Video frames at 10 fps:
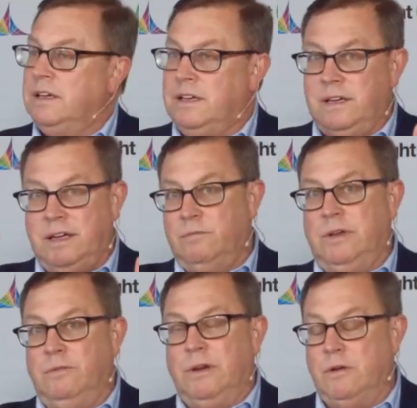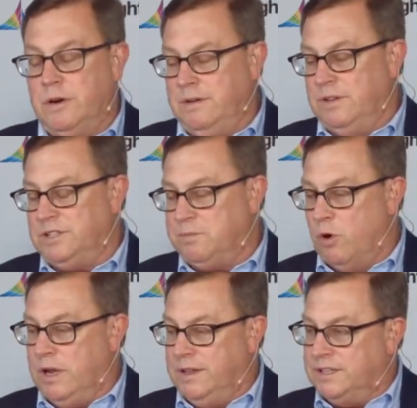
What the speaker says: We learned even this morning,